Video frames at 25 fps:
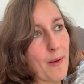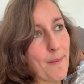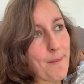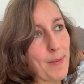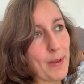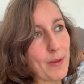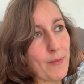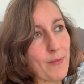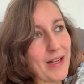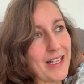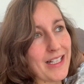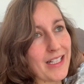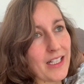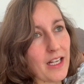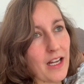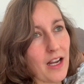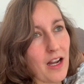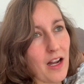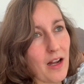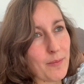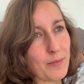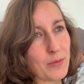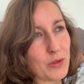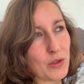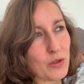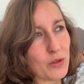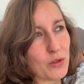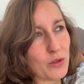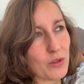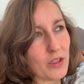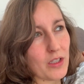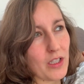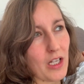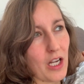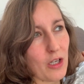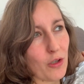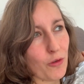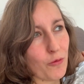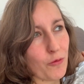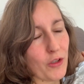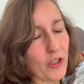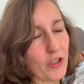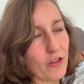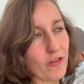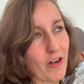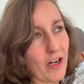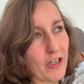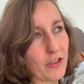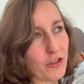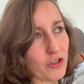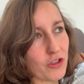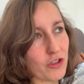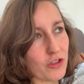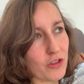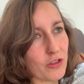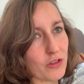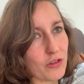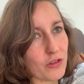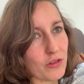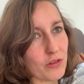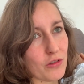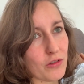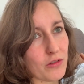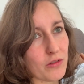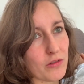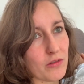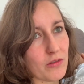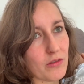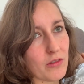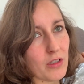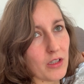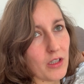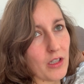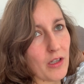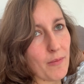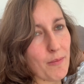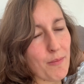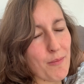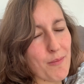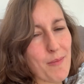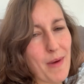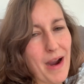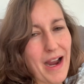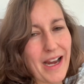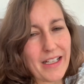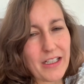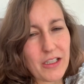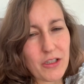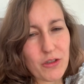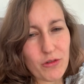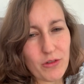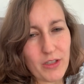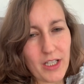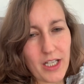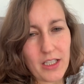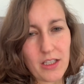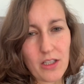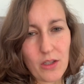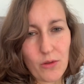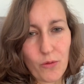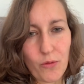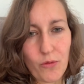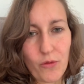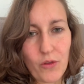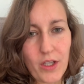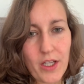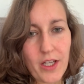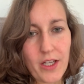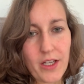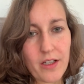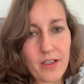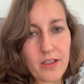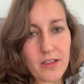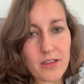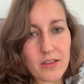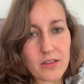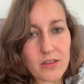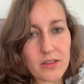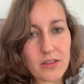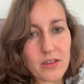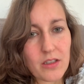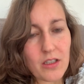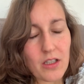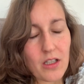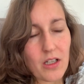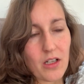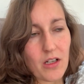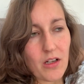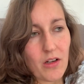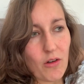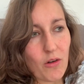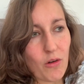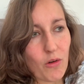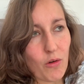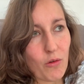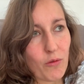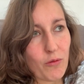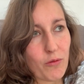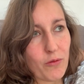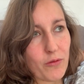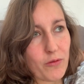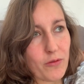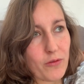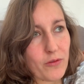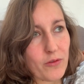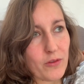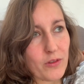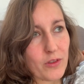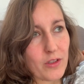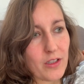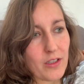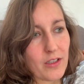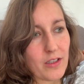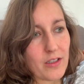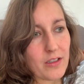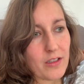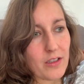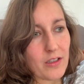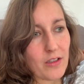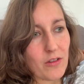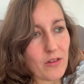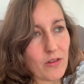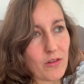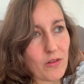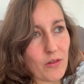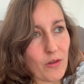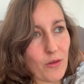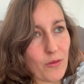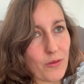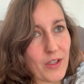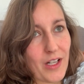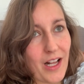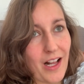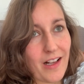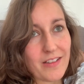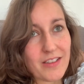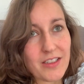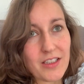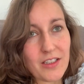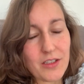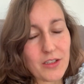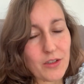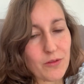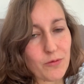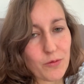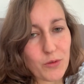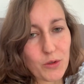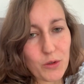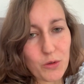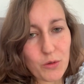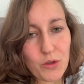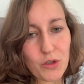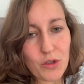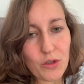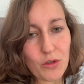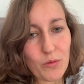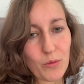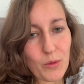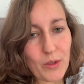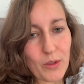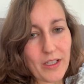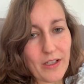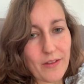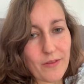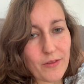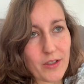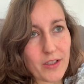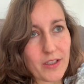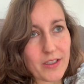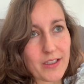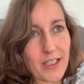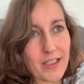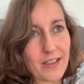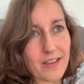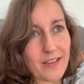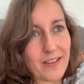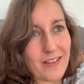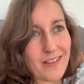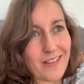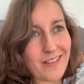But when it comes to the kind of irrational, mind-created fears of the uncertain future or whatever, that